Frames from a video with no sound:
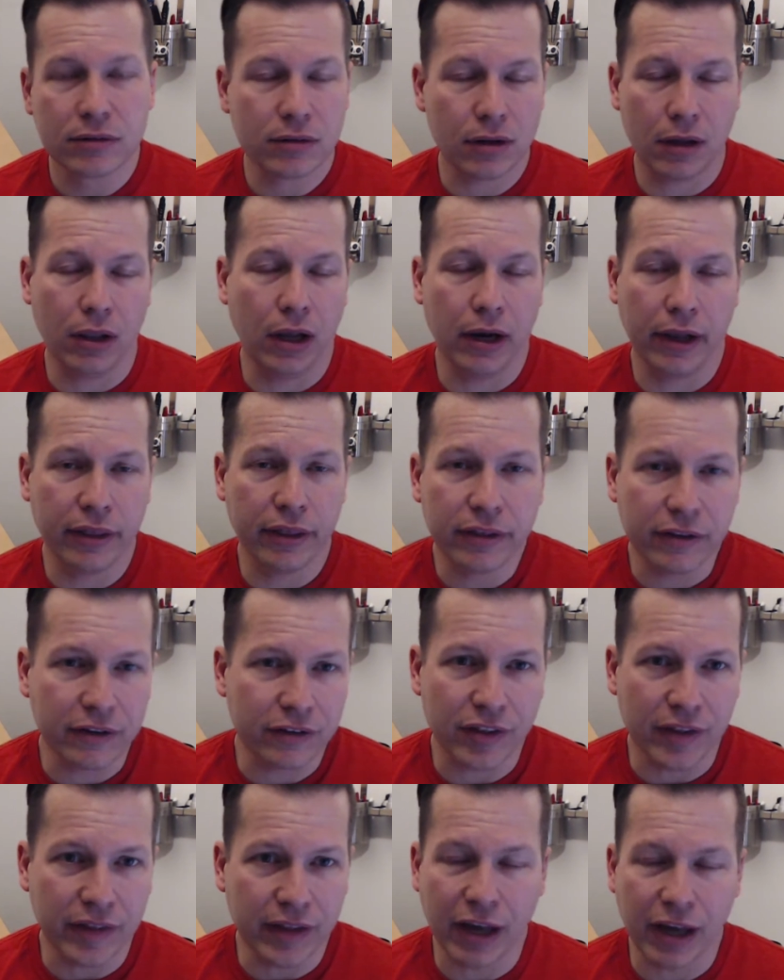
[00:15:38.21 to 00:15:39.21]
A lot of the
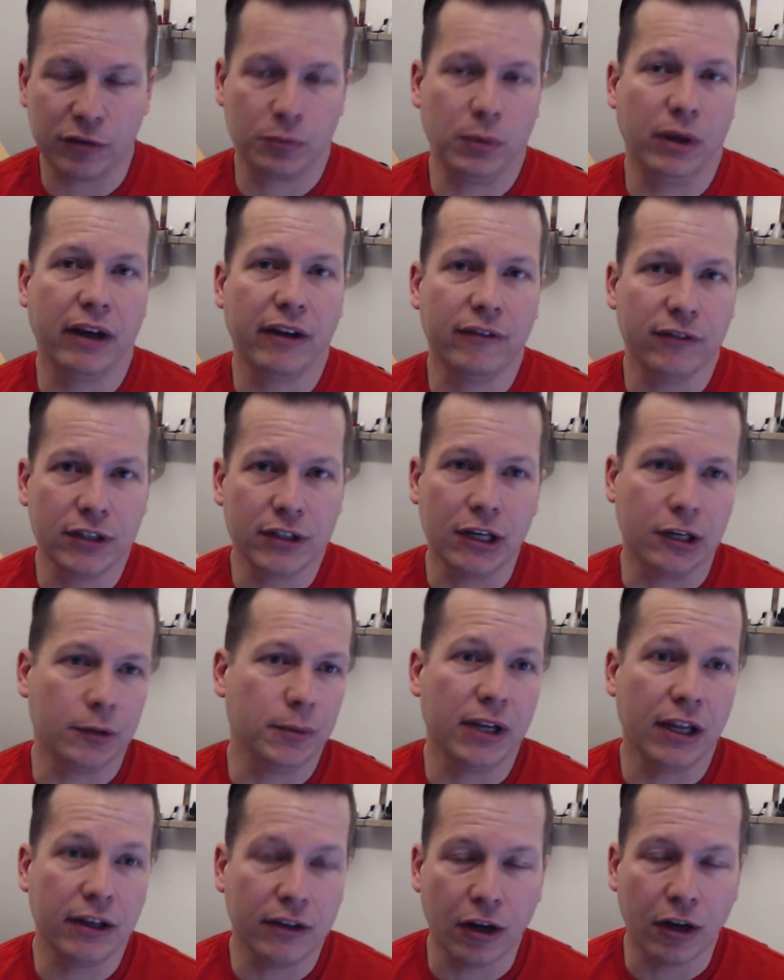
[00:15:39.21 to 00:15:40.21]
things that they ask me, I haven't done
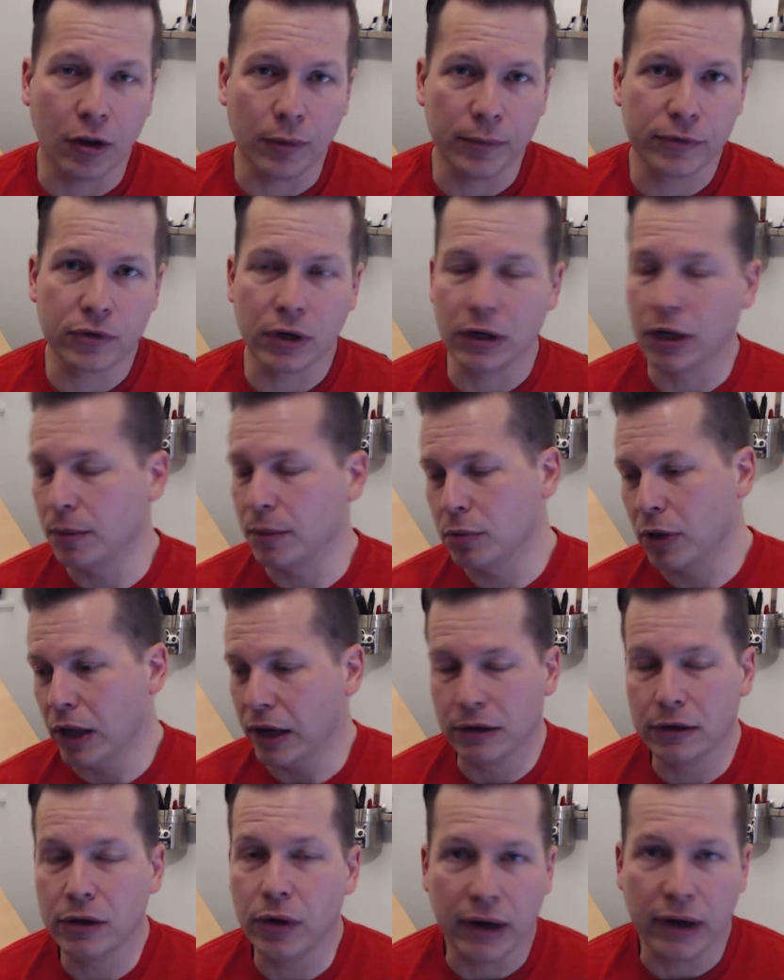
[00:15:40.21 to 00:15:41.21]
them. And I tell them straight up, well,
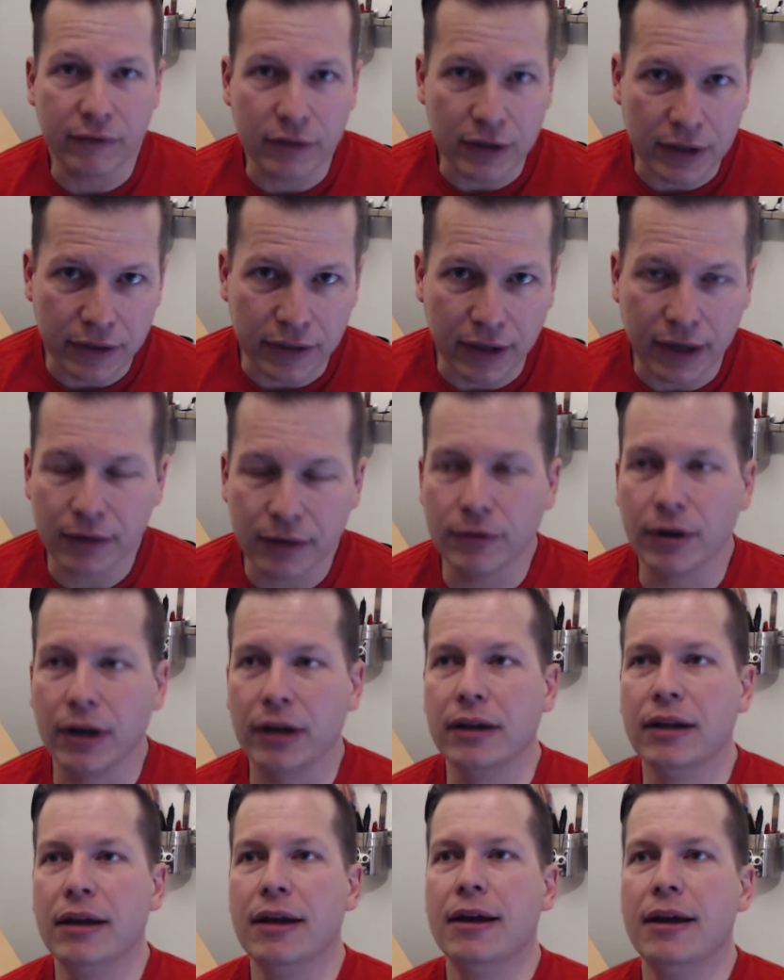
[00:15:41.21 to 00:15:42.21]
I don't know. I haven't done that,
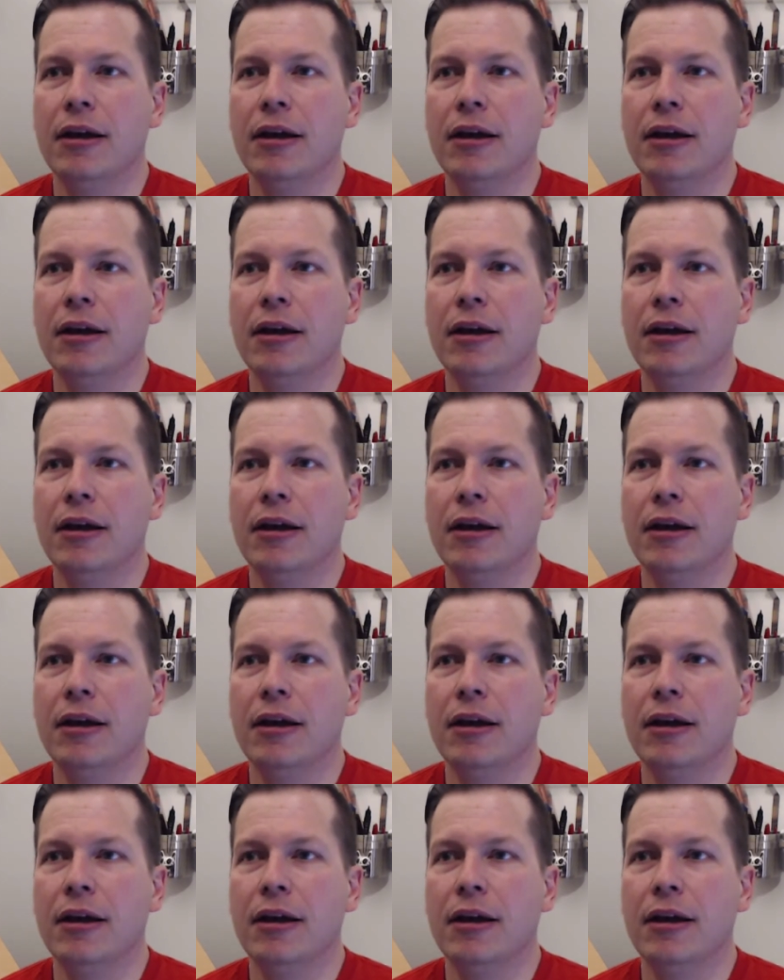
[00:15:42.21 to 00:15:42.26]
right?